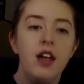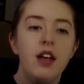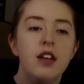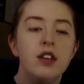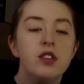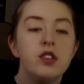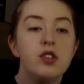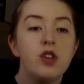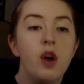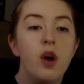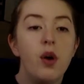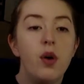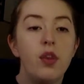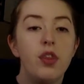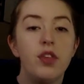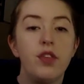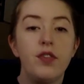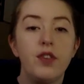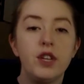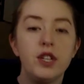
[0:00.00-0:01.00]
So
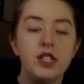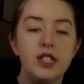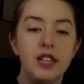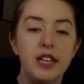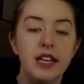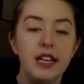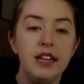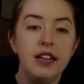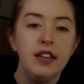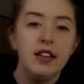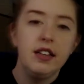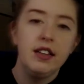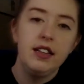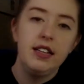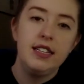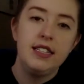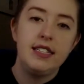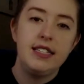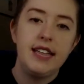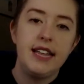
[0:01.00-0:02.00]
the first thing,
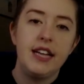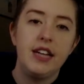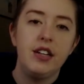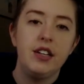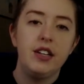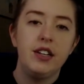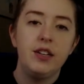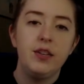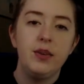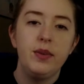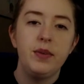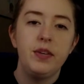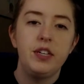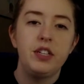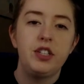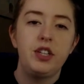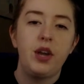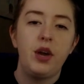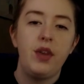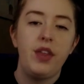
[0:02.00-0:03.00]
let's take a look. We want to
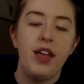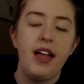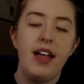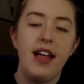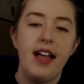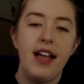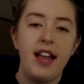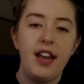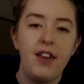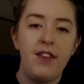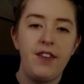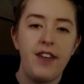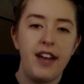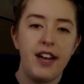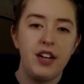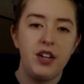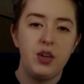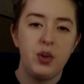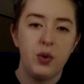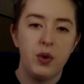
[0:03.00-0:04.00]
show that n
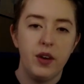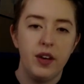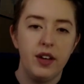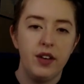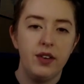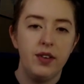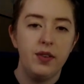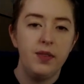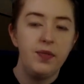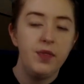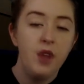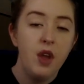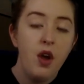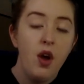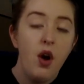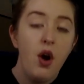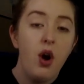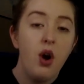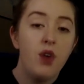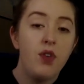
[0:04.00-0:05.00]
factorial
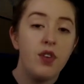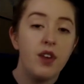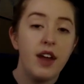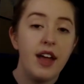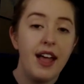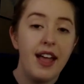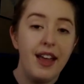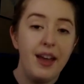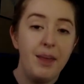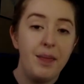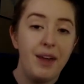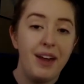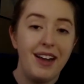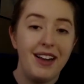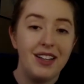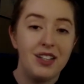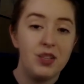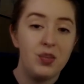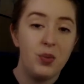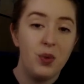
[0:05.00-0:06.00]
over n
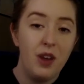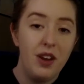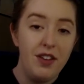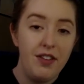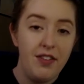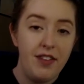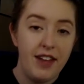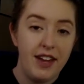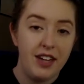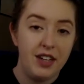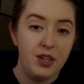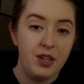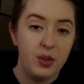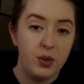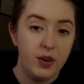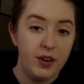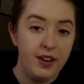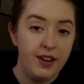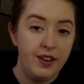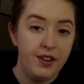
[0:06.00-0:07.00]
minus 1
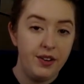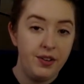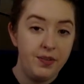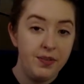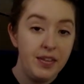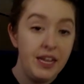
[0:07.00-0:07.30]
factorial